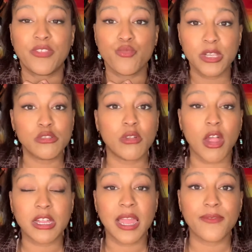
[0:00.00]
rental car
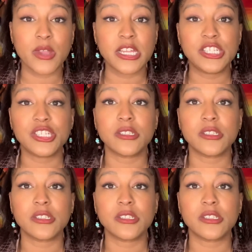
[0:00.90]
coverage,